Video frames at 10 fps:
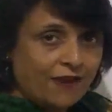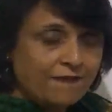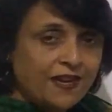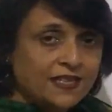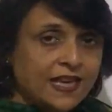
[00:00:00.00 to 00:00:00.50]
when
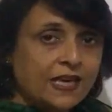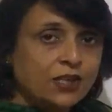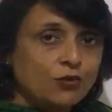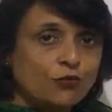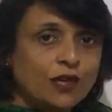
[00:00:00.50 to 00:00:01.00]
we are saying
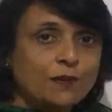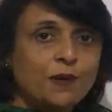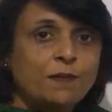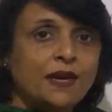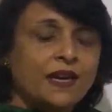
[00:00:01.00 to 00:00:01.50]
nuclear
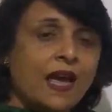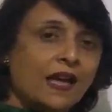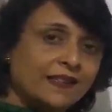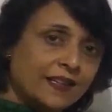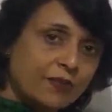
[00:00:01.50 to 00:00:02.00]
membrane,
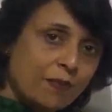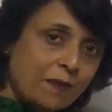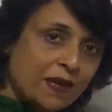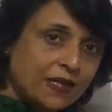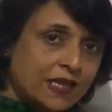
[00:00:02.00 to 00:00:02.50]
other
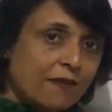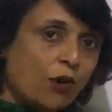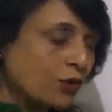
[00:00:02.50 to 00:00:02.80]
membranes have